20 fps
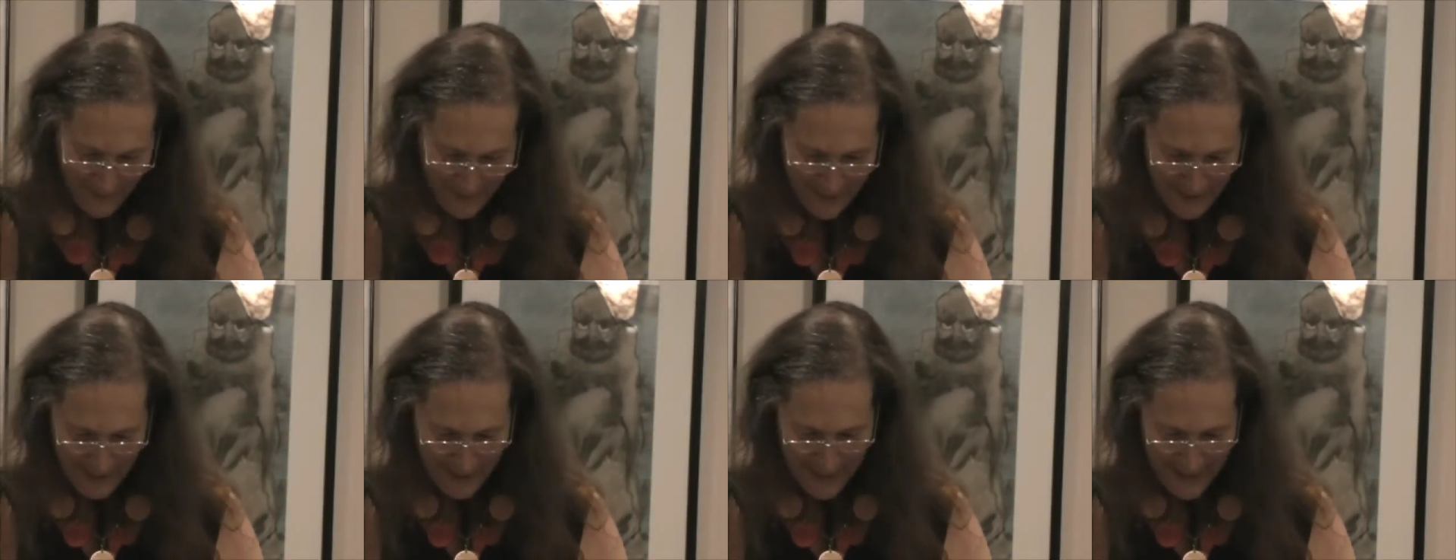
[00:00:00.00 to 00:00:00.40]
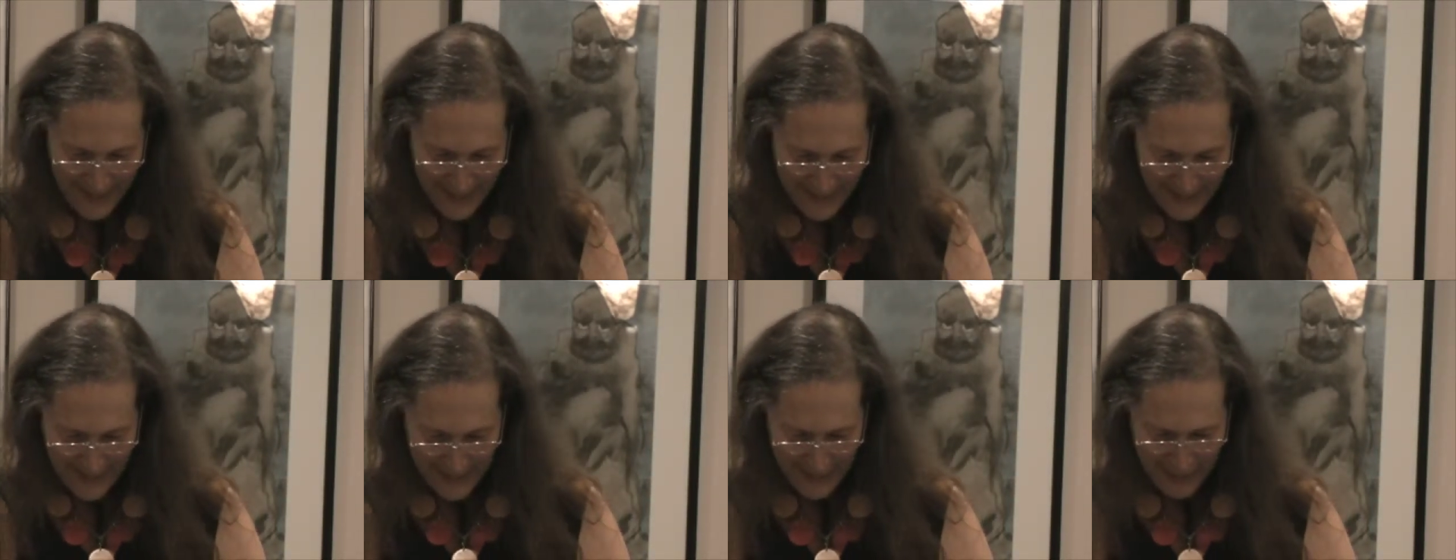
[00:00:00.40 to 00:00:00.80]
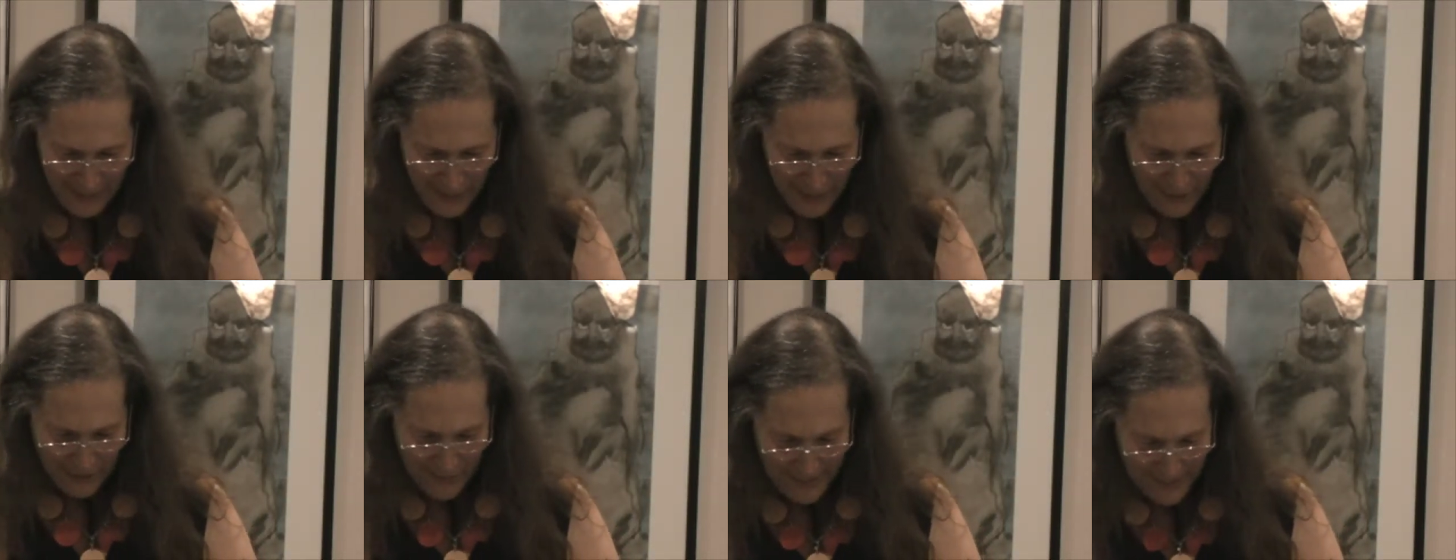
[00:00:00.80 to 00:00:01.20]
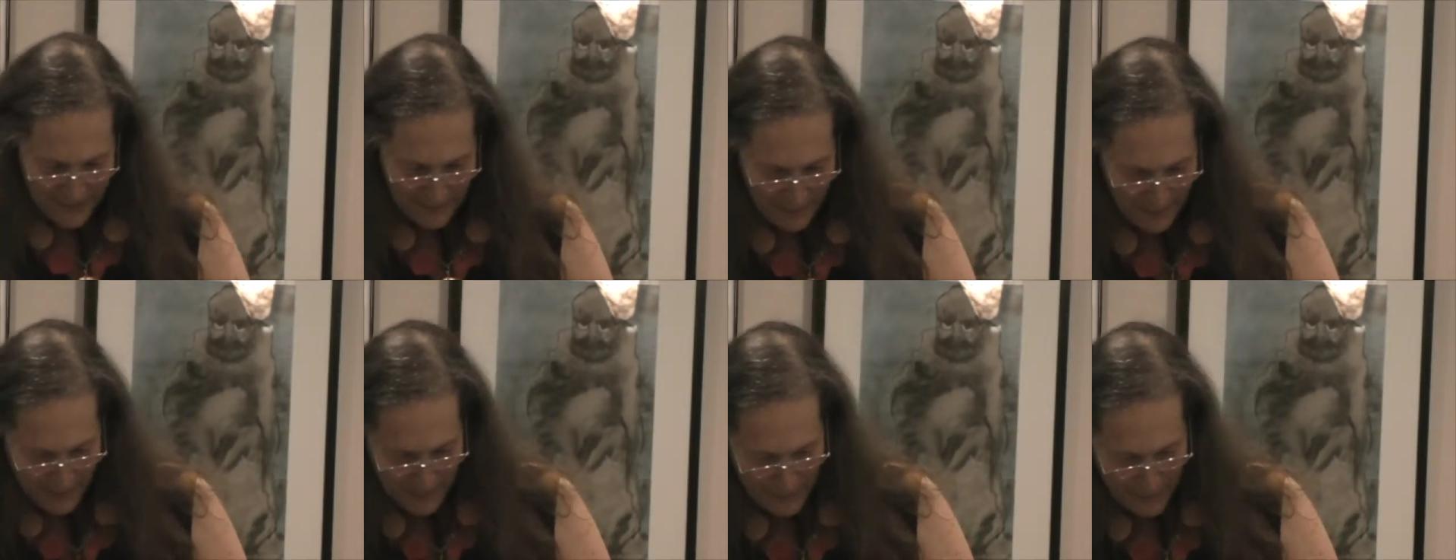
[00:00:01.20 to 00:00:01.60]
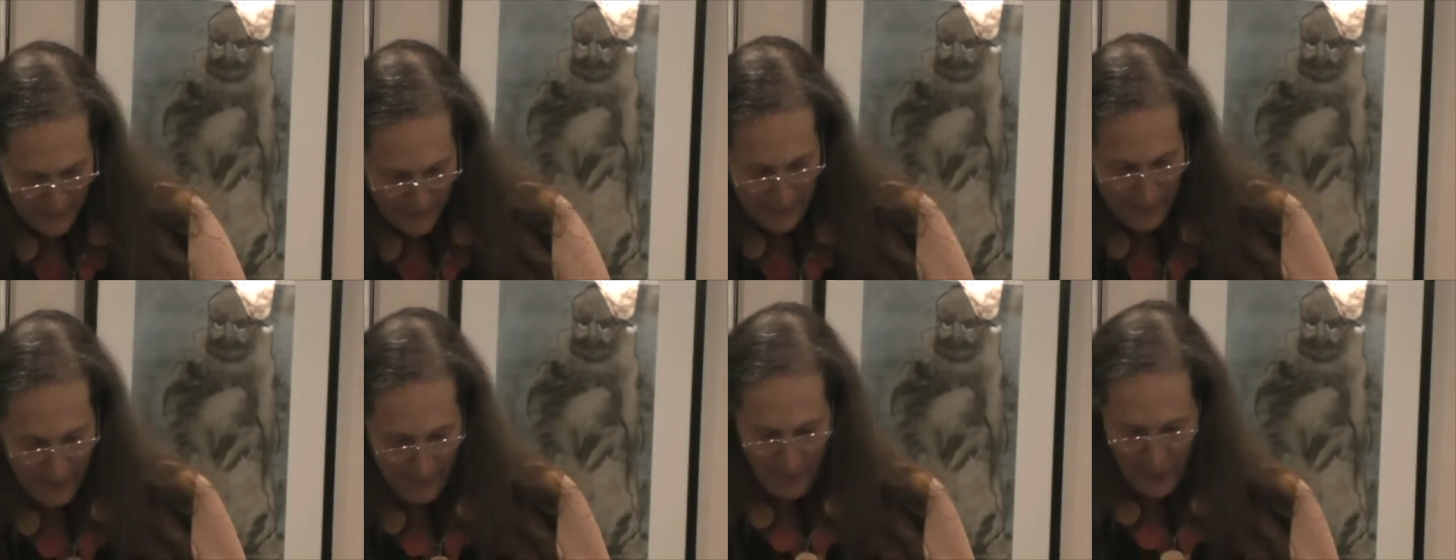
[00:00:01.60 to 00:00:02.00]
All right, so I'm going to read some poems
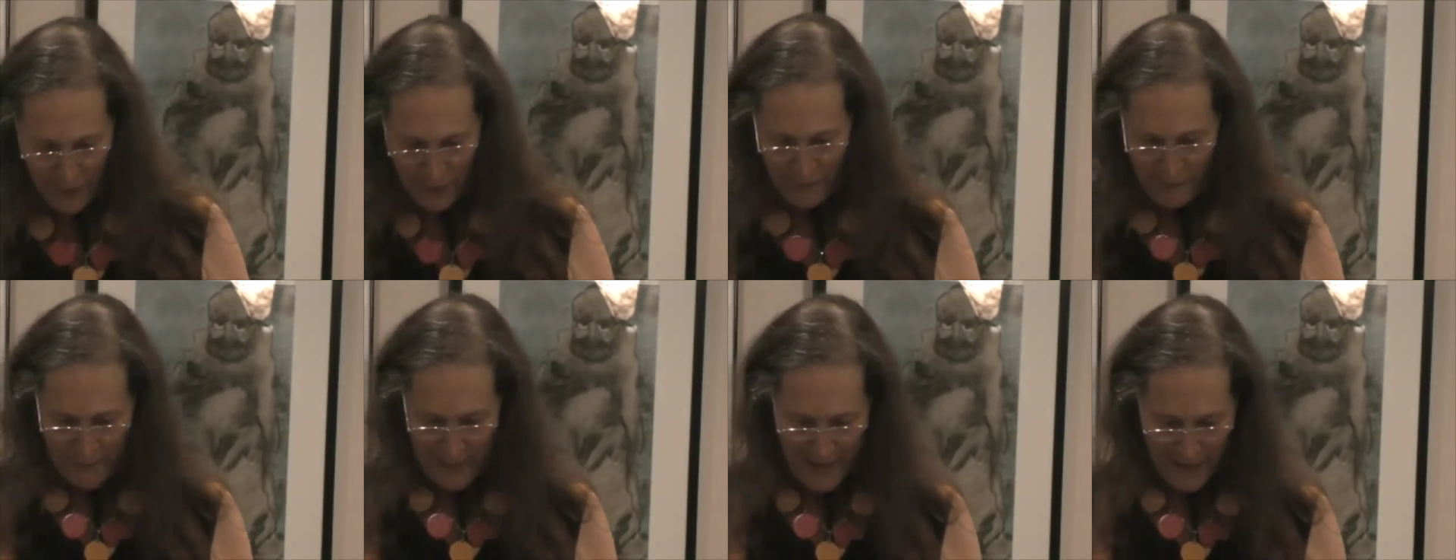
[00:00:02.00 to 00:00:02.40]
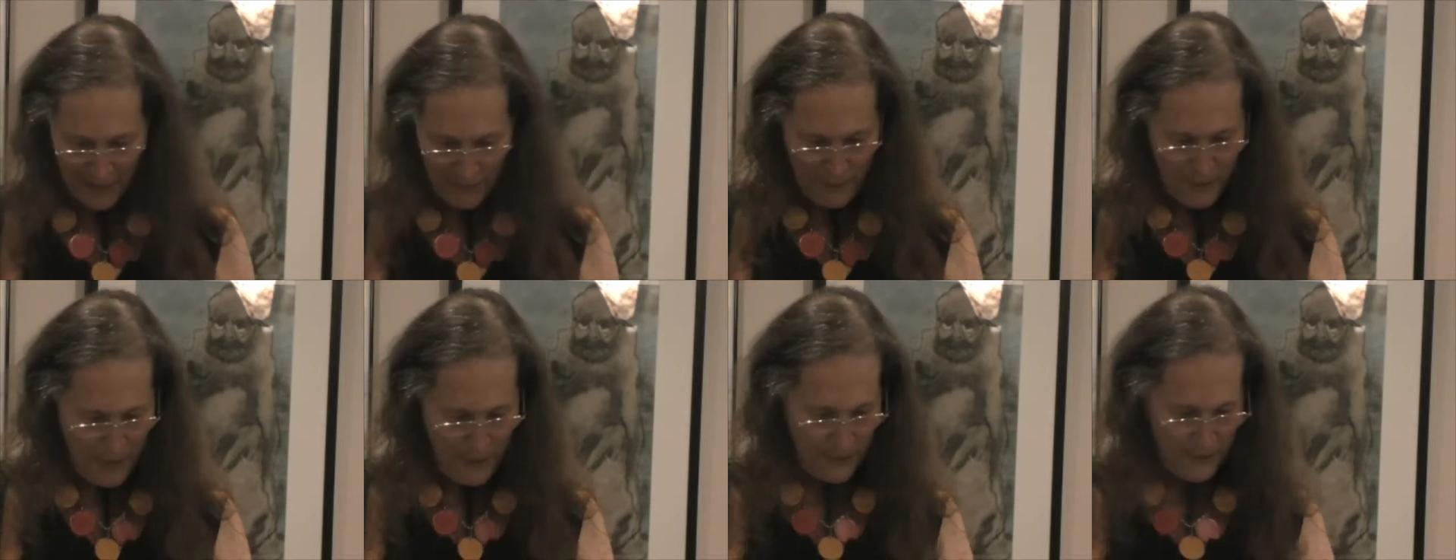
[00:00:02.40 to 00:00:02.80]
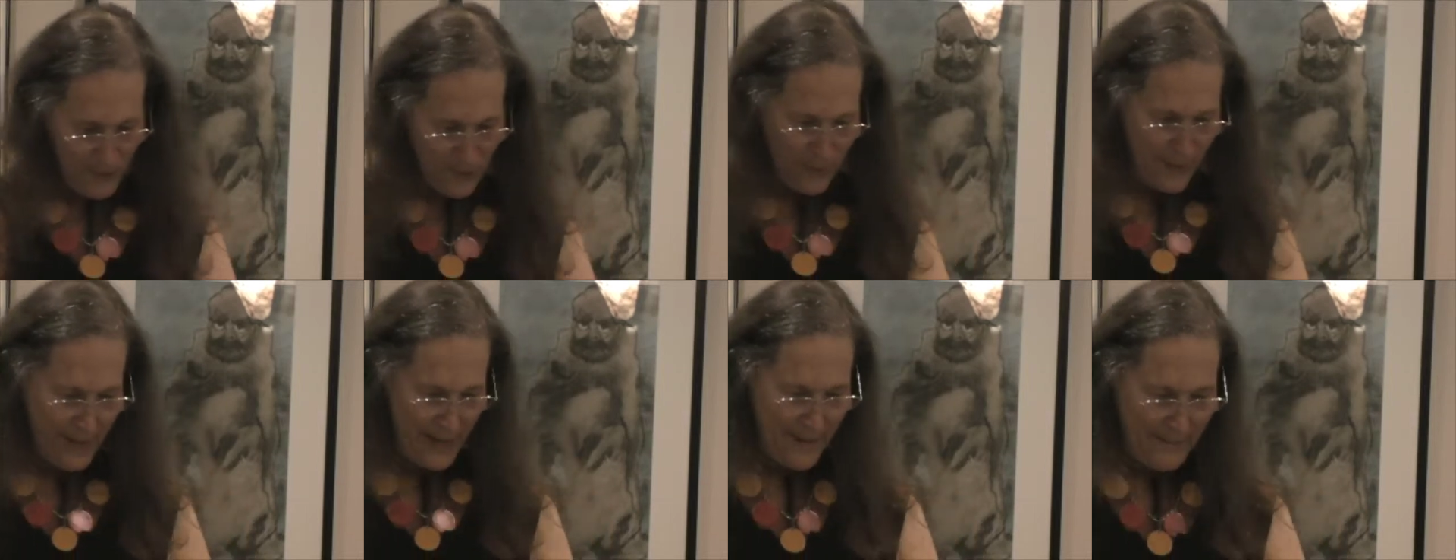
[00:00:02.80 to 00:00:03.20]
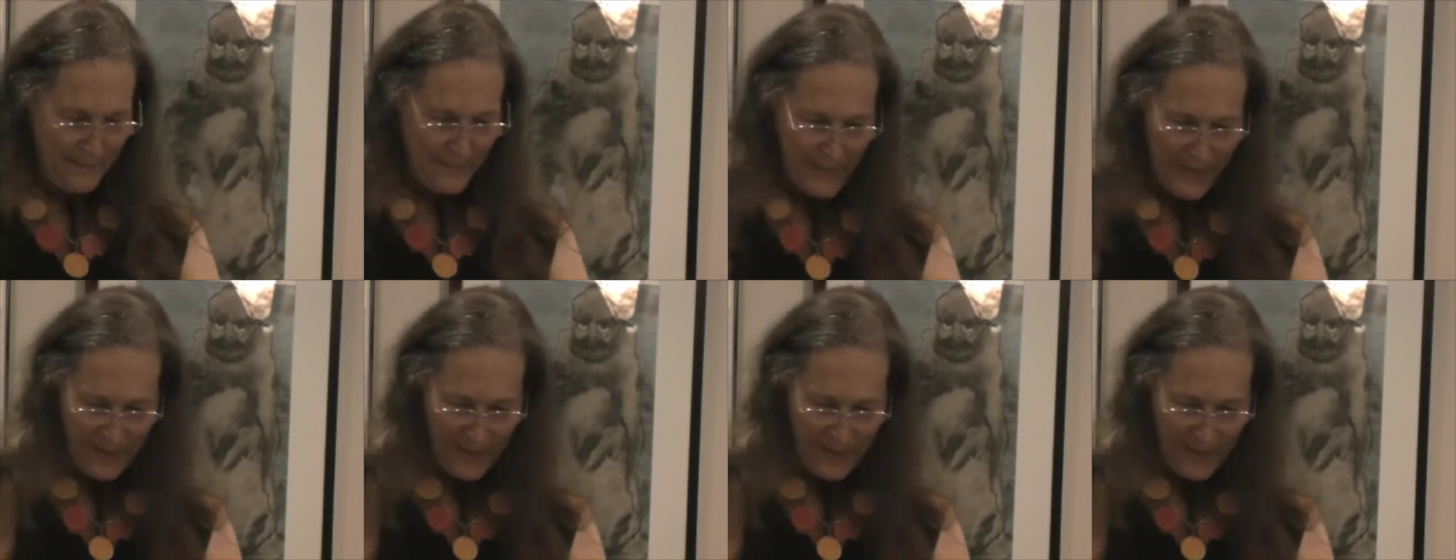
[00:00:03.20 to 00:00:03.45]
from the book of math poetry.